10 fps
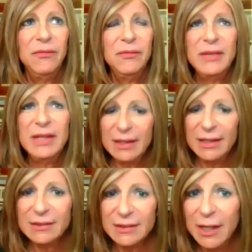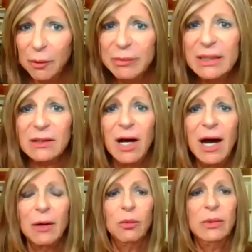that has helped me a
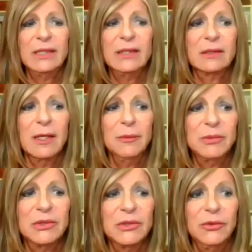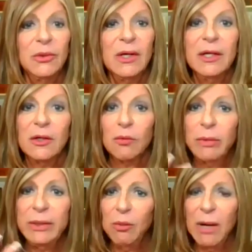lot when it comes to
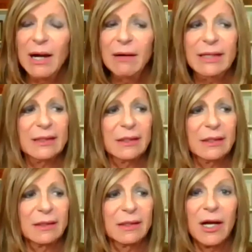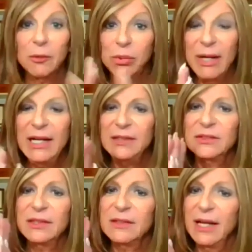rewiring our
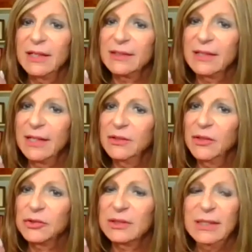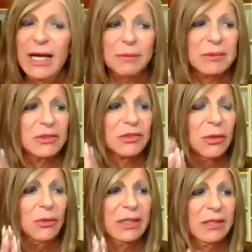brains and getting those synapses
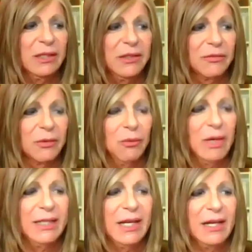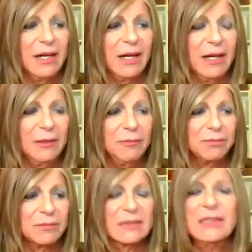going in a different way.
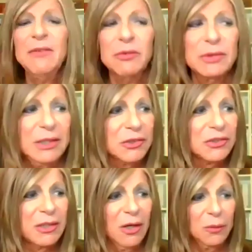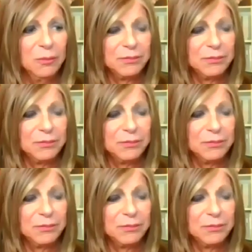Several years ago,